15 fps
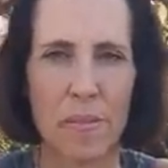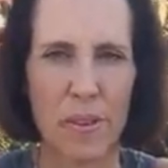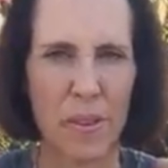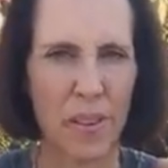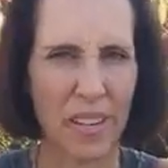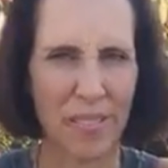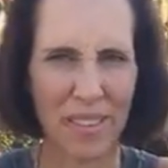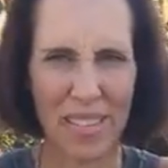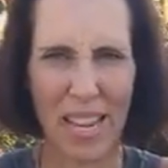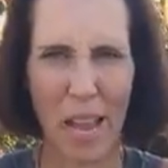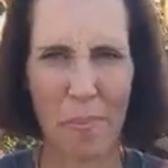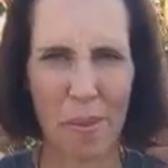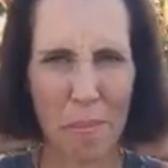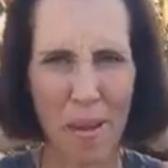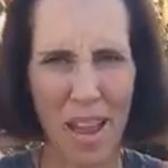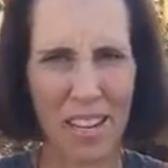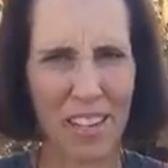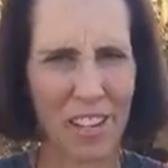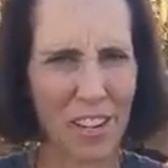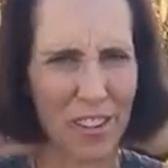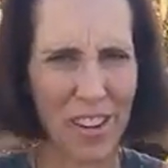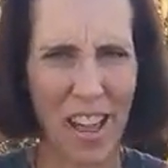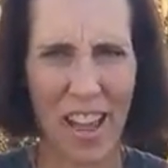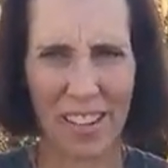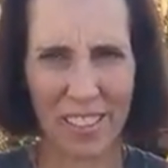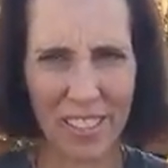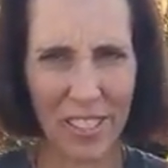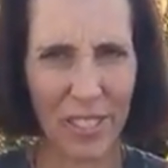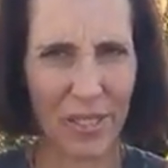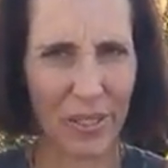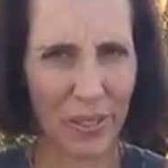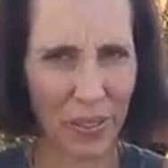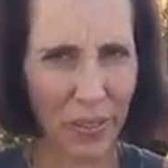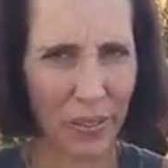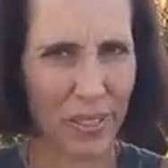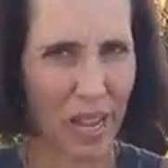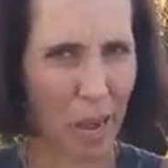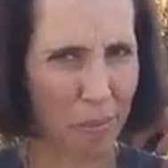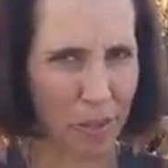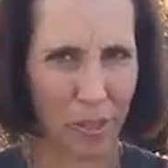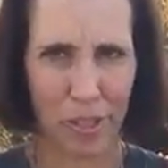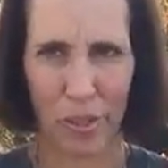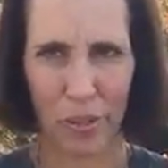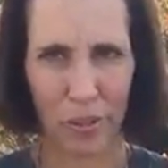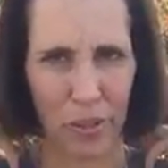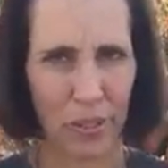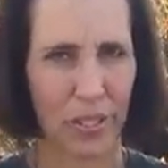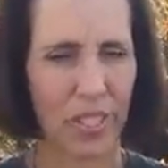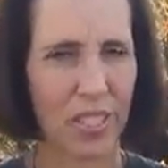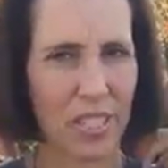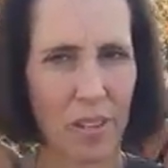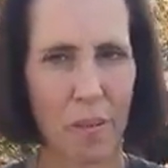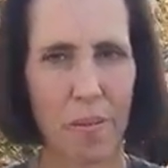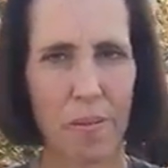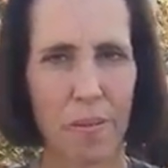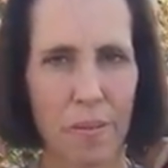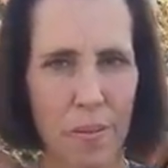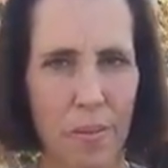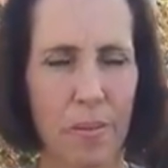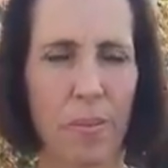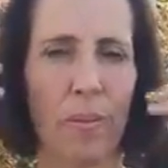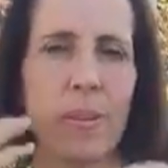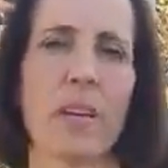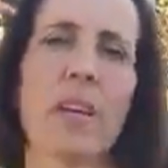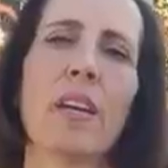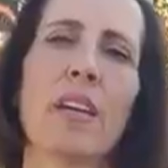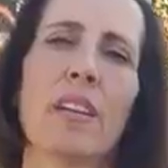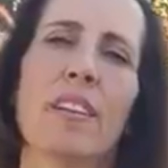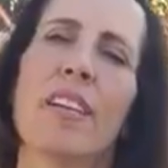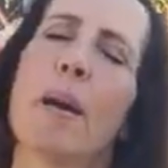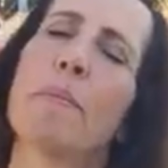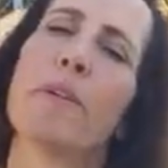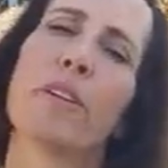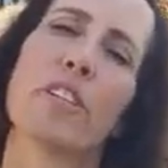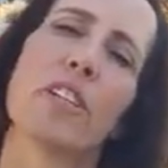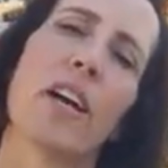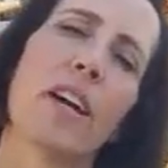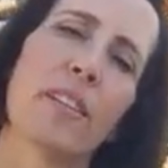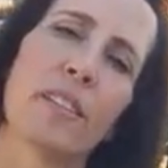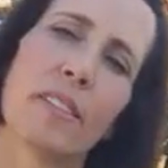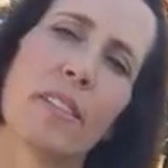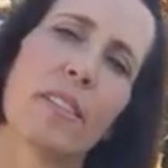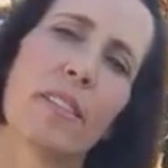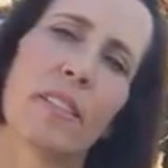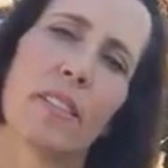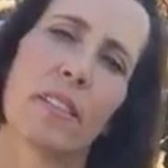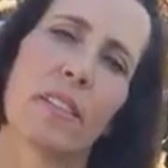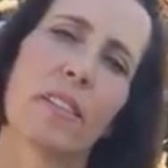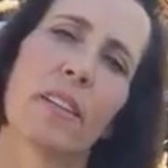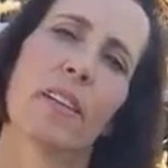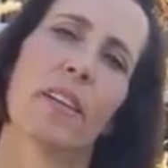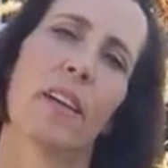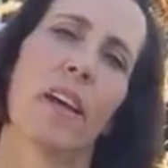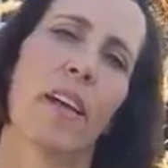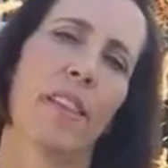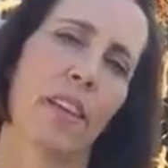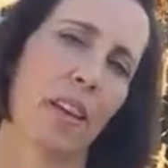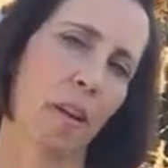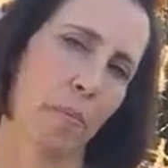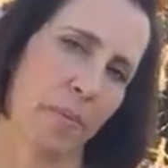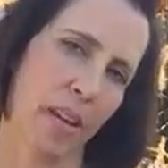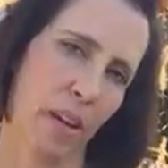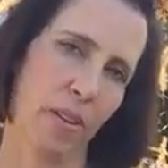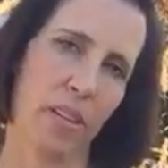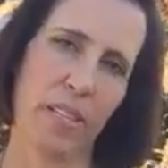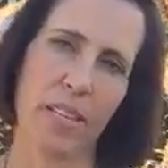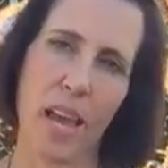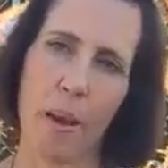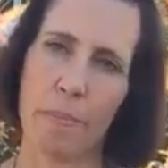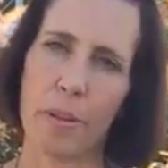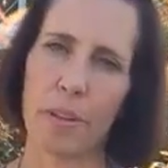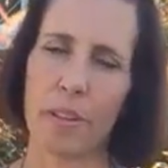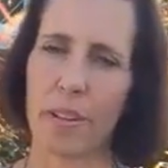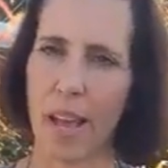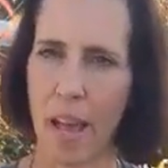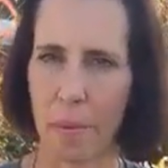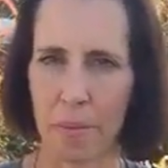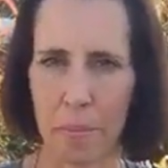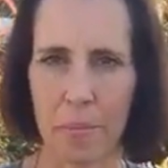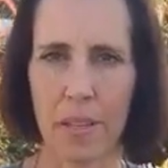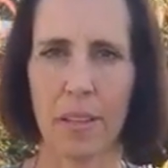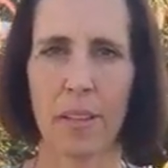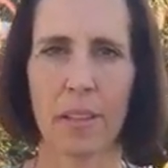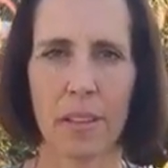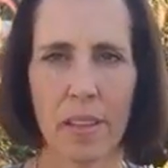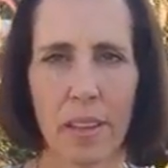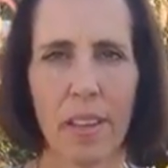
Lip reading: You can even tap the back of your neck too, tap your shoulders, tap your chest, and then come down and tap your abdomen.